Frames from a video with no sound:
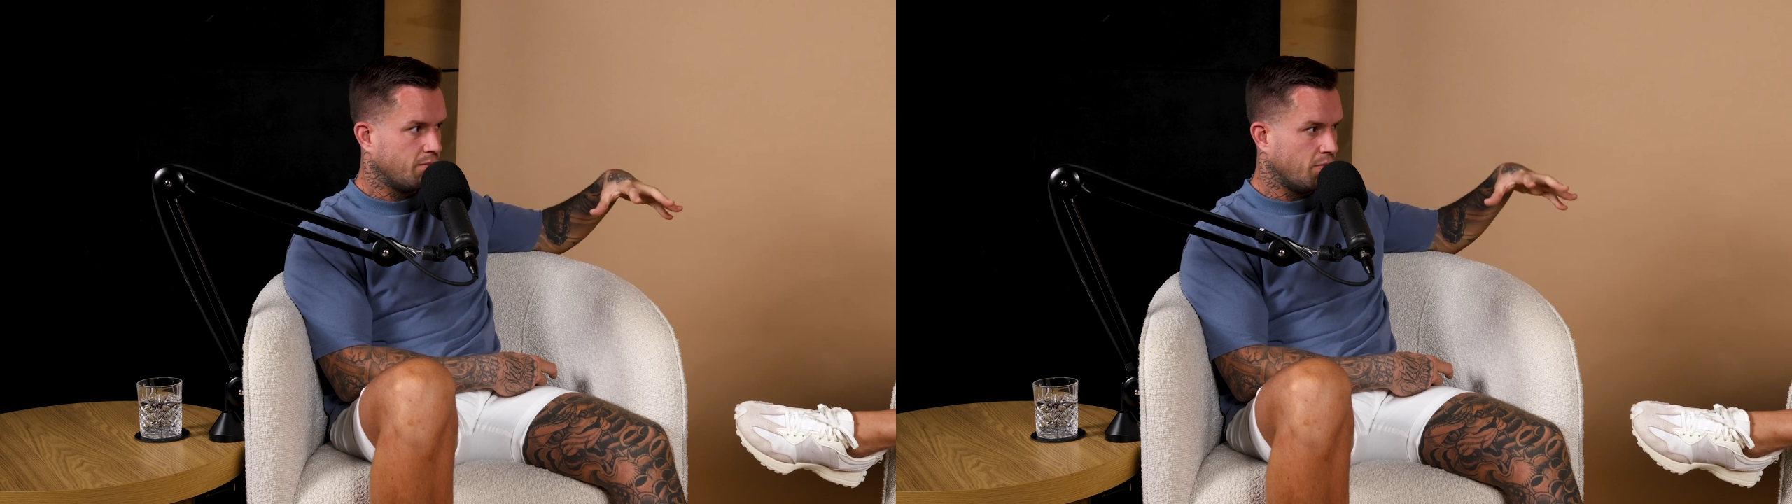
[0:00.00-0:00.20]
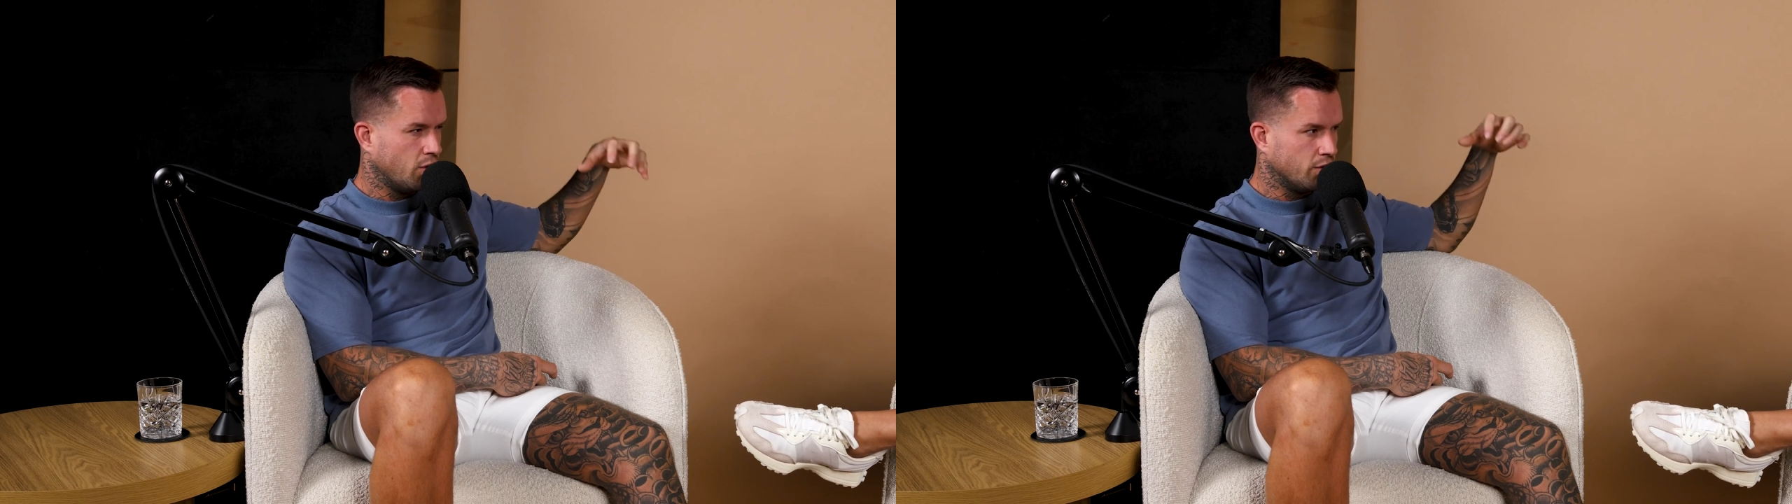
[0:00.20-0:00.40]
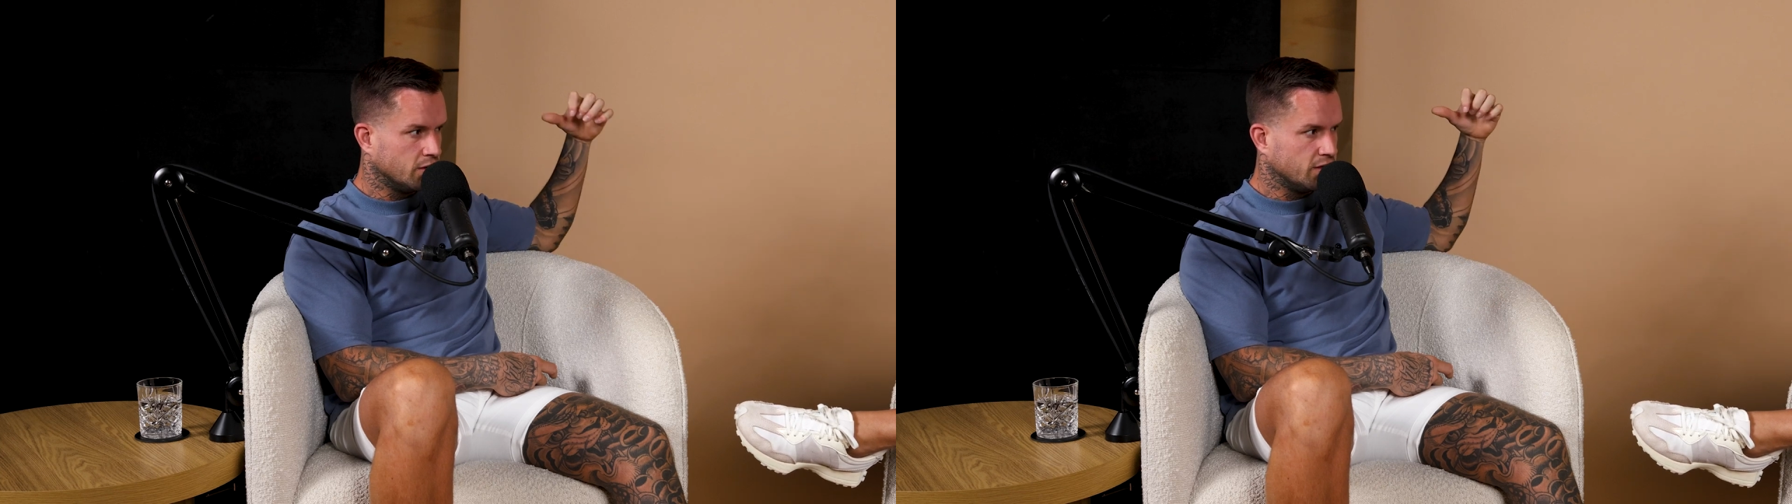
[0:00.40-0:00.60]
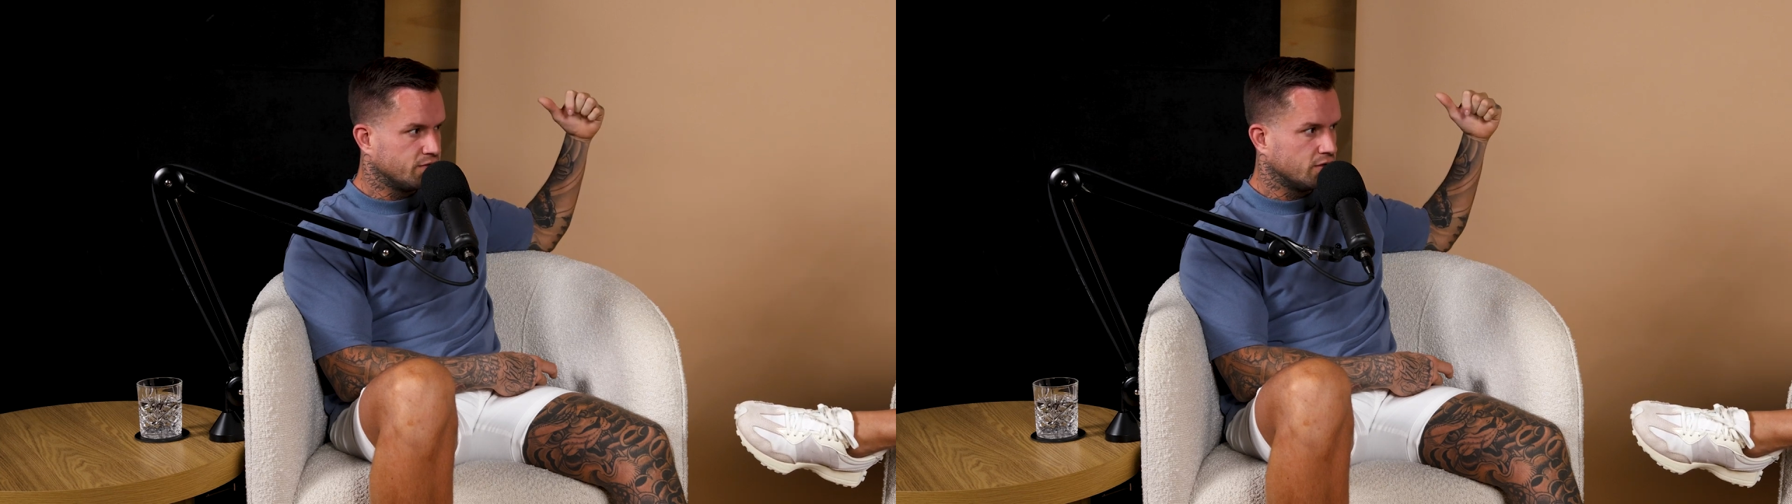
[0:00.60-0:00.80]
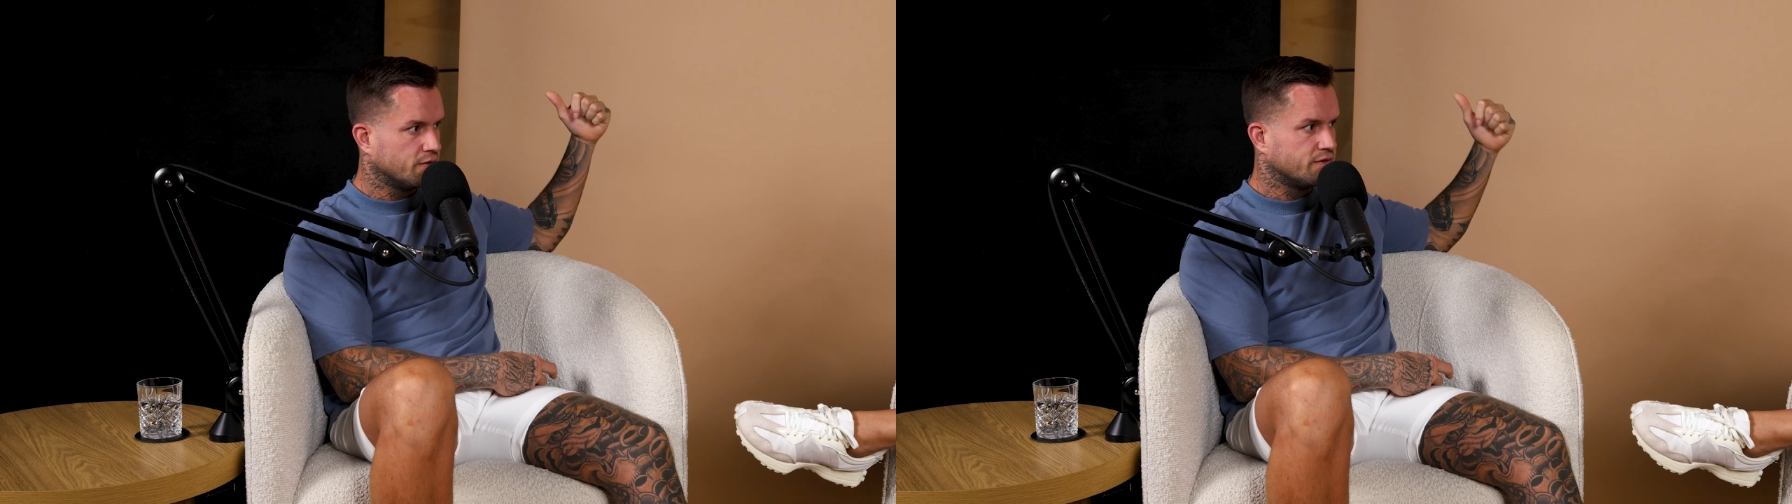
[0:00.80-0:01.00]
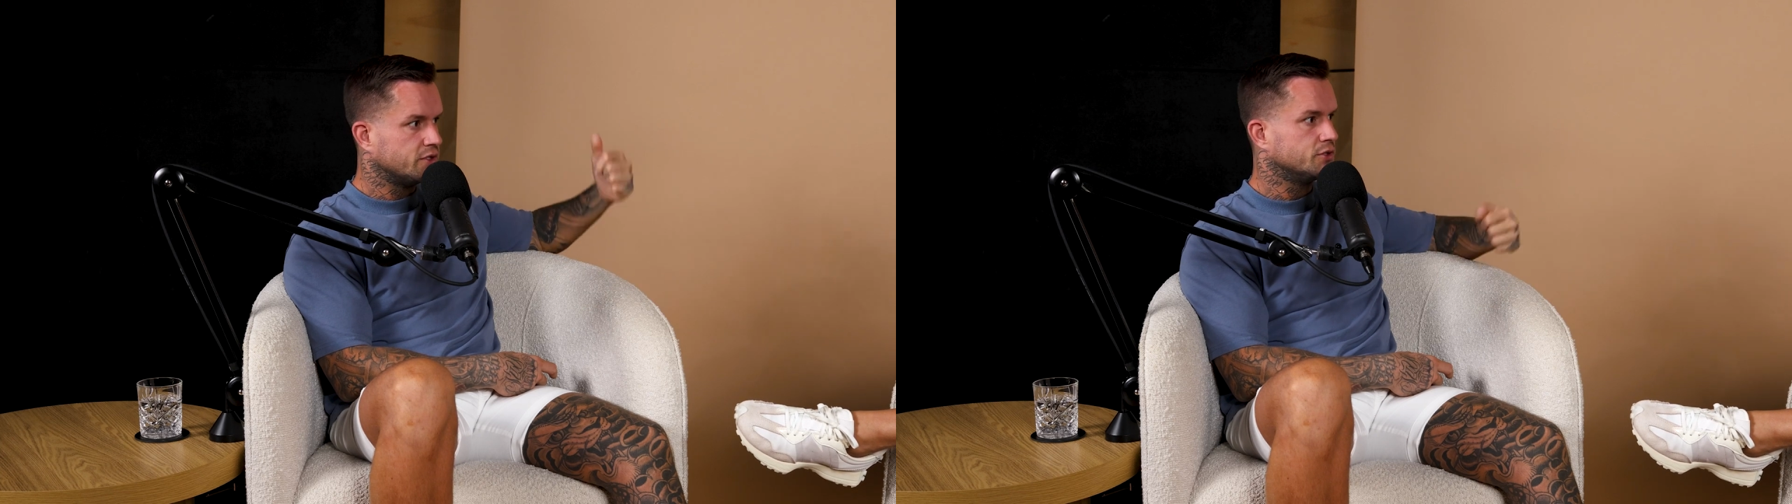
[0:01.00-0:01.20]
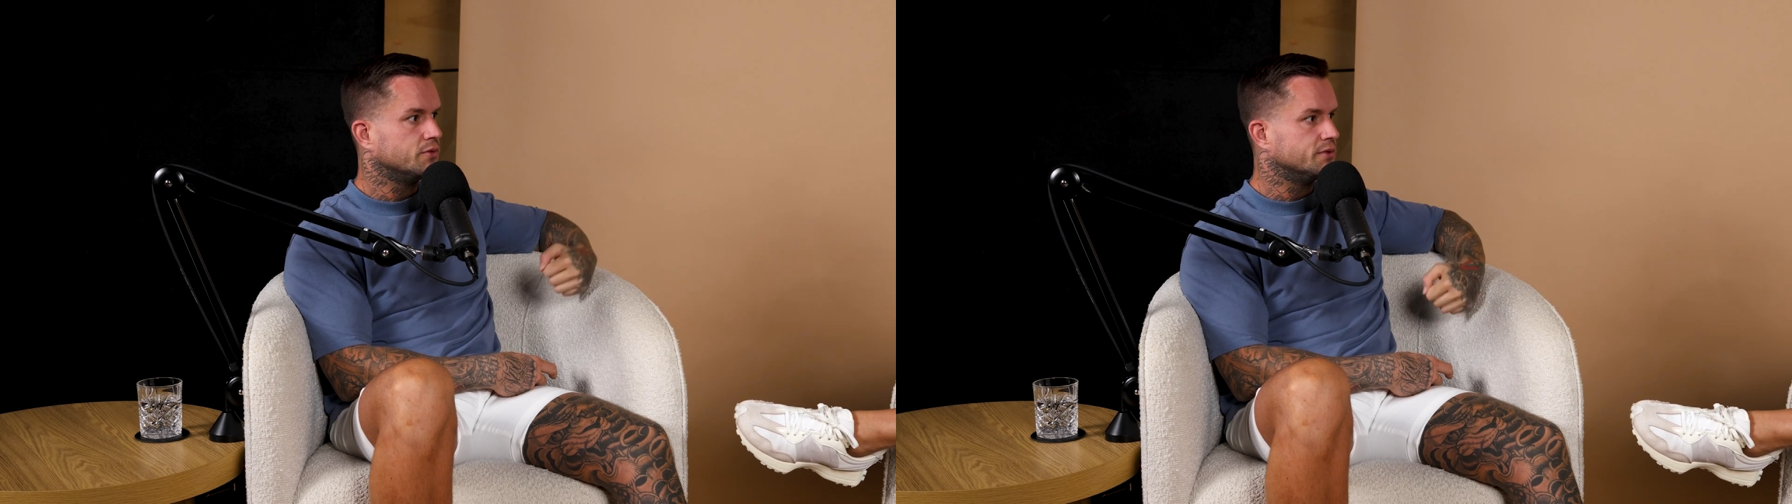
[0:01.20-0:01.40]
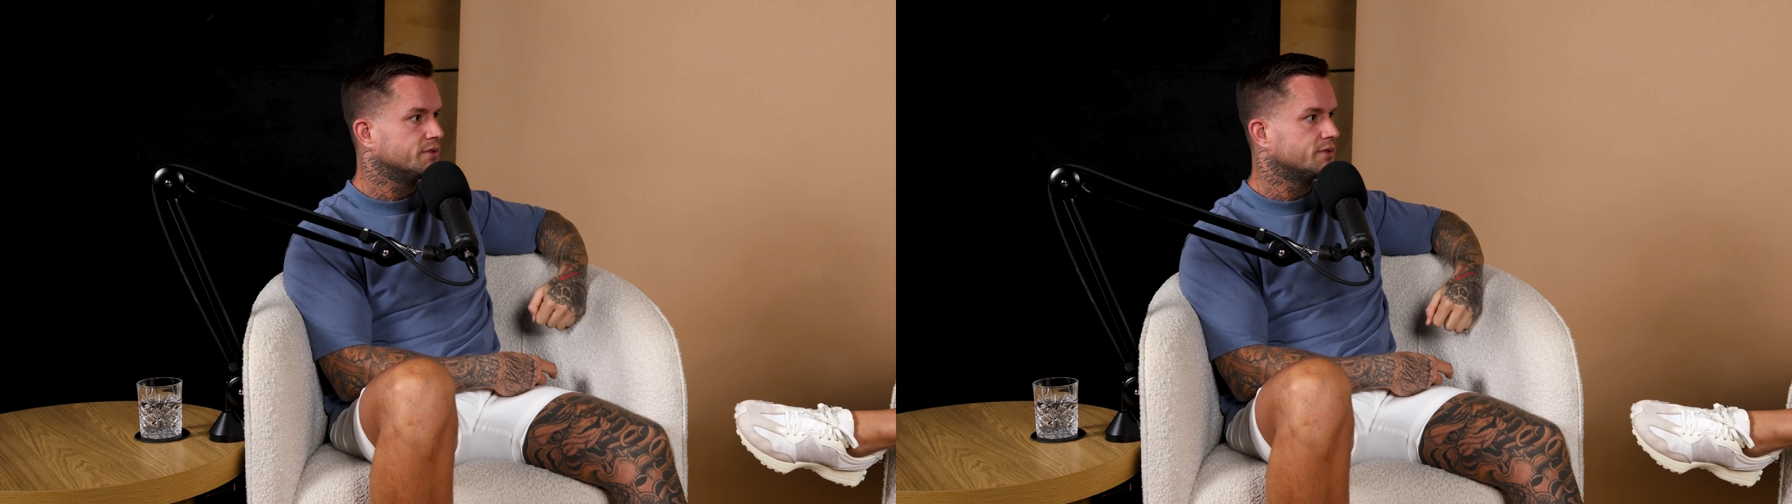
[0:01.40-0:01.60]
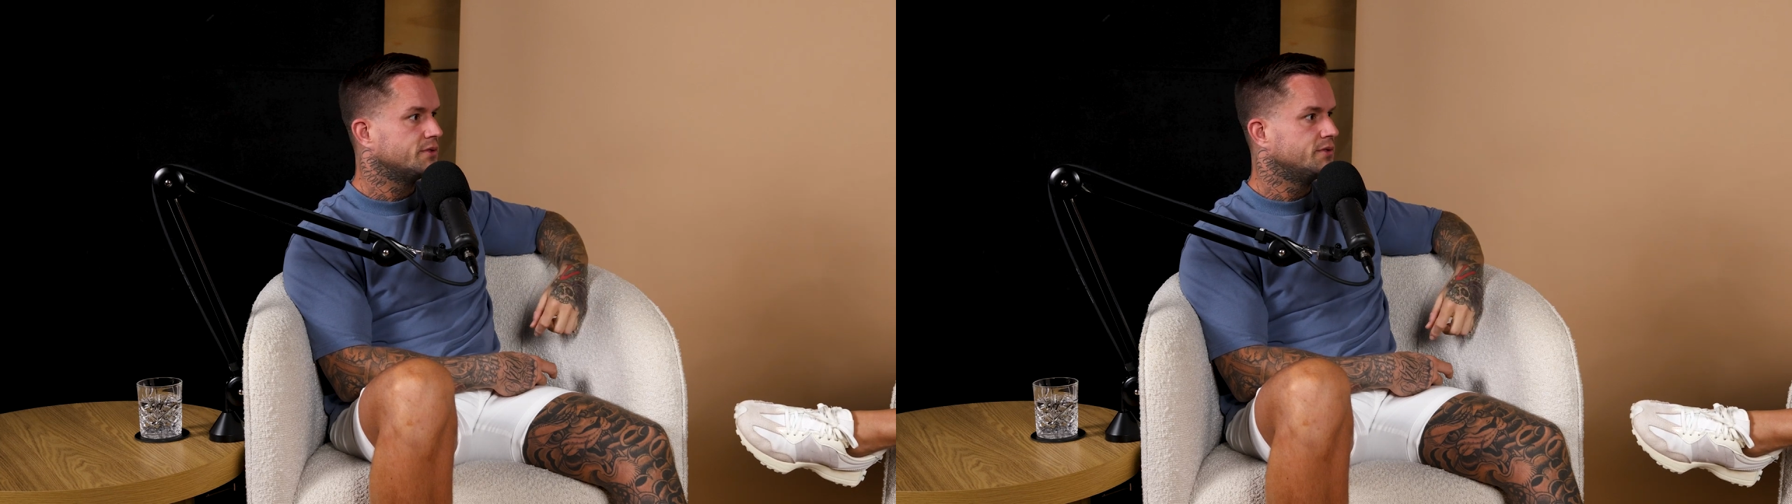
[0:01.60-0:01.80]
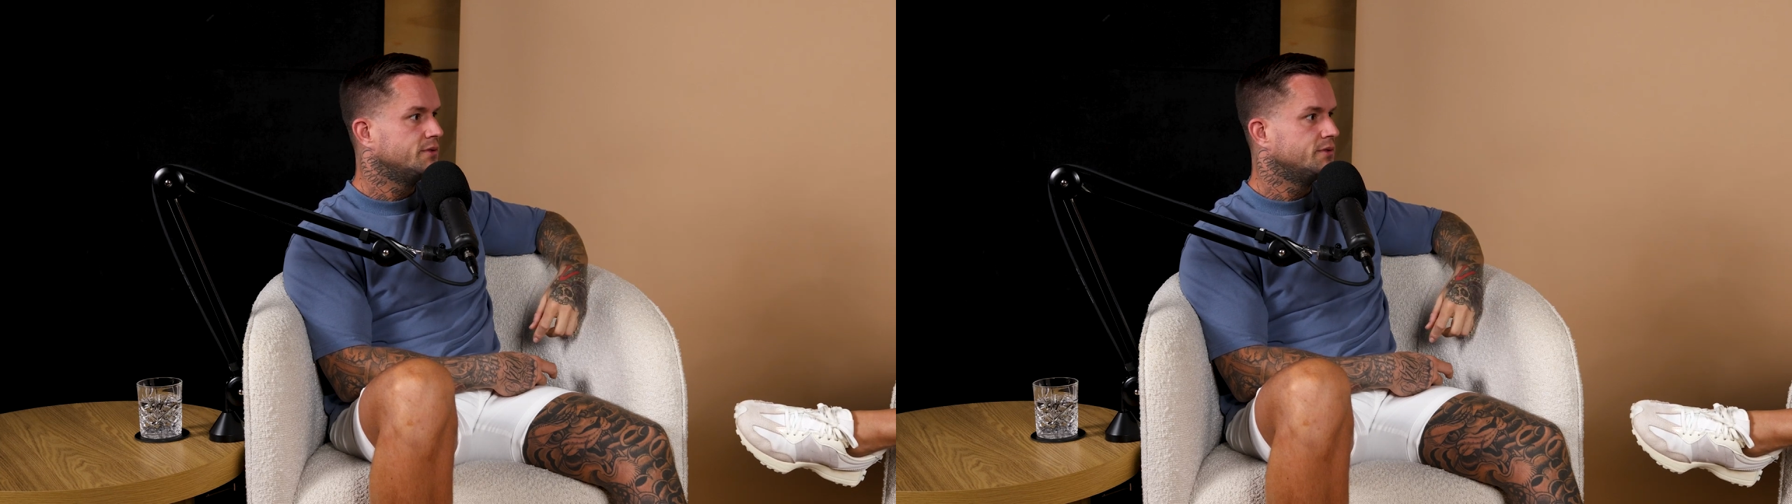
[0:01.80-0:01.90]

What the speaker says: burden lifted off their shoulders.